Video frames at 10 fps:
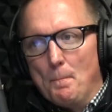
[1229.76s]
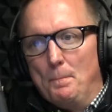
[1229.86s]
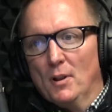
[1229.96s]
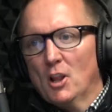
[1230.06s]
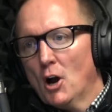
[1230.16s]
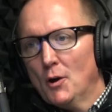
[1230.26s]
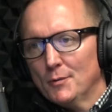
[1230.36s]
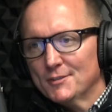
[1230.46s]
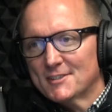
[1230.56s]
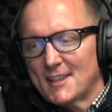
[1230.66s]

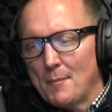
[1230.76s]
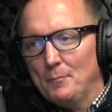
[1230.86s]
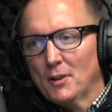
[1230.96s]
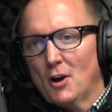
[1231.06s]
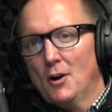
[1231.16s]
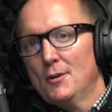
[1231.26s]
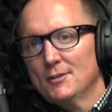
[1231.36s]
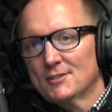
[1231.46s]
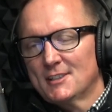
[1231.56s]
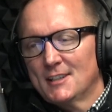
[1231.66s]
Blows that
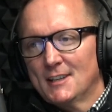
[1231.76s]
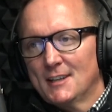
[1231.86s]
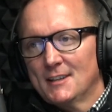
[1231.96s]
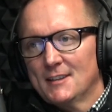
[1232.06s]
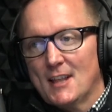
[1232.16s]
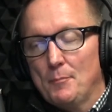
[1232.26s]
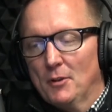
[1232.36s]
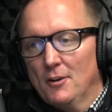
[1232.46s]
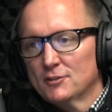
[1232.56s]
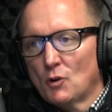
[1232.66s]
blows that
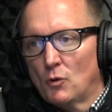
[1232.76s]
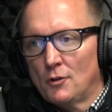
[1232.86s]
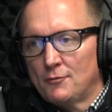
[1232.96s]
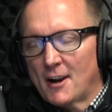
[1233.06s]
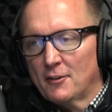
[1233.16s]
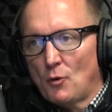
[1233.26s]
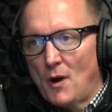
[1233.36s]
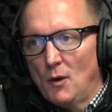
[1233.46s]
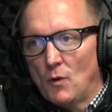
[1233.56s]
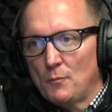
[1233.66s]
blows the world record
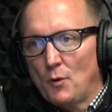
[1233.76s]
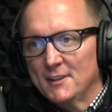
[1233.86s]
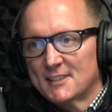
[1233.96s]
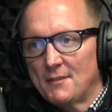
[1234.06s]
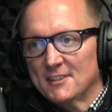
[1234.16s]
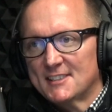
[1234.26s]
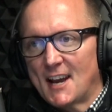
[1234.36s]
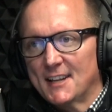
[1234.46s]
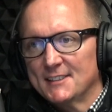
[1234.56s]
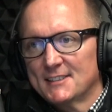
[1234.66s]
away. 1.7
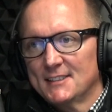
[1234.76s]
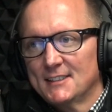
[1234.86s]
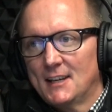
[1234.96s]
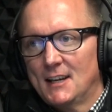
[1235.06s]
seconds.